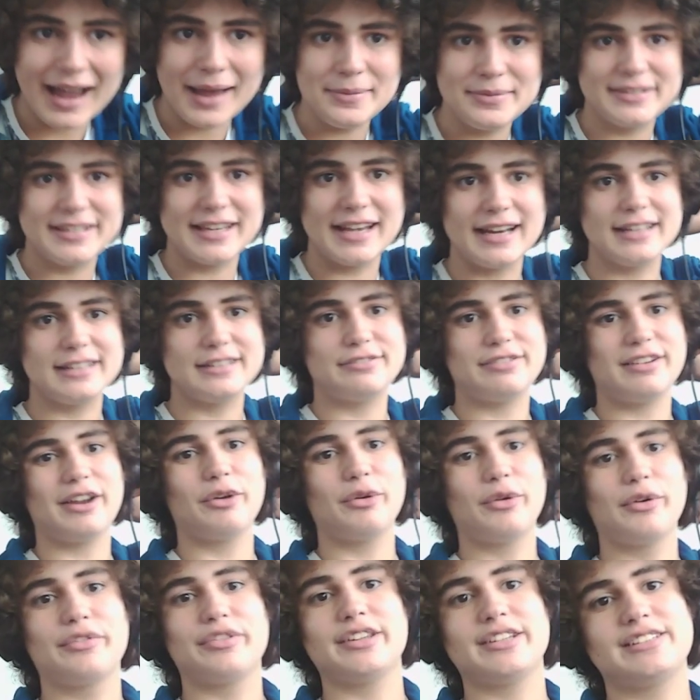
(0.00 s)
I'm satisfied
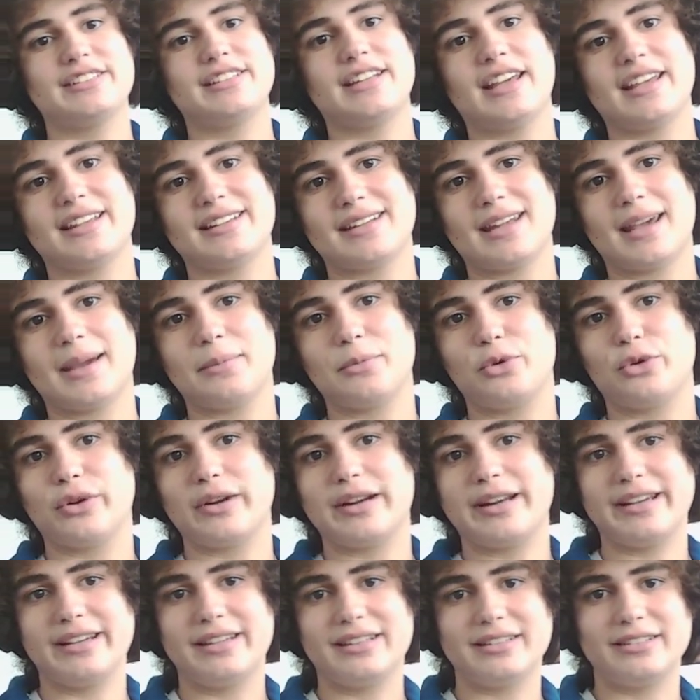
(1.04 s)
with this test. I'm
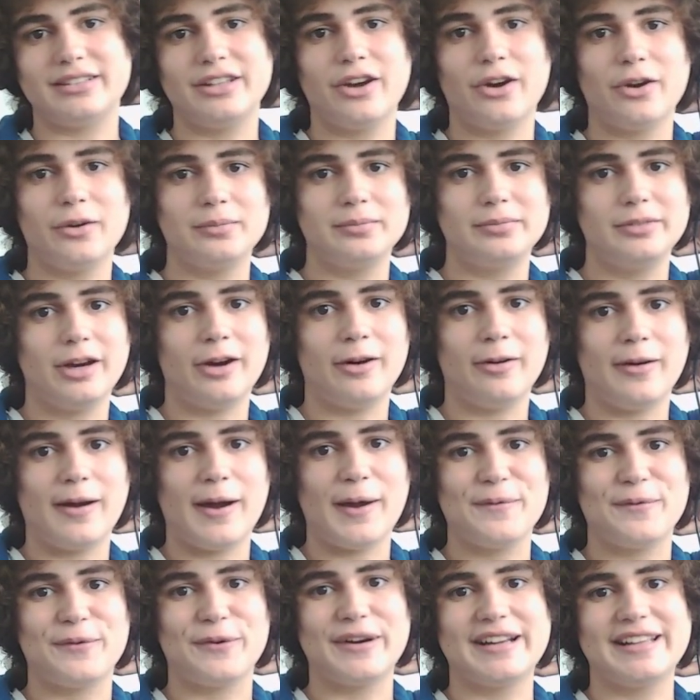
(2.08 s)
quitting. No, no,
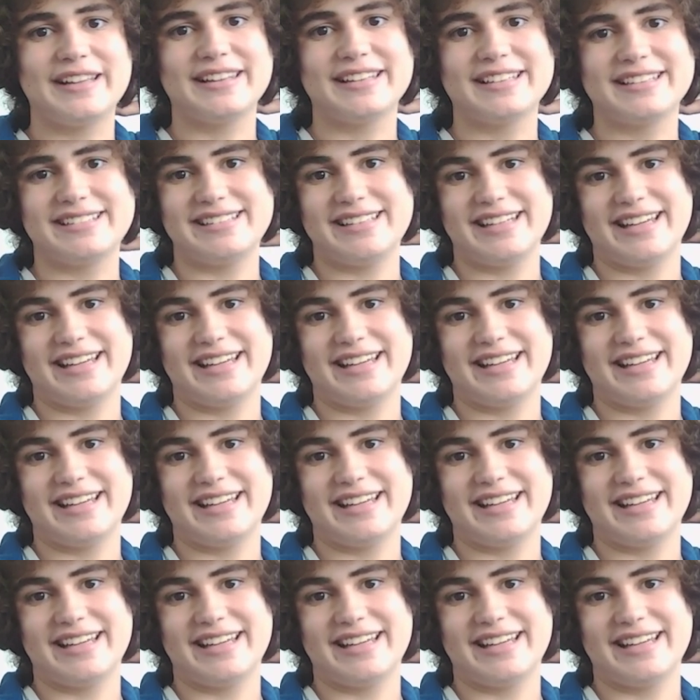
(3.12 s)
I'm quitting this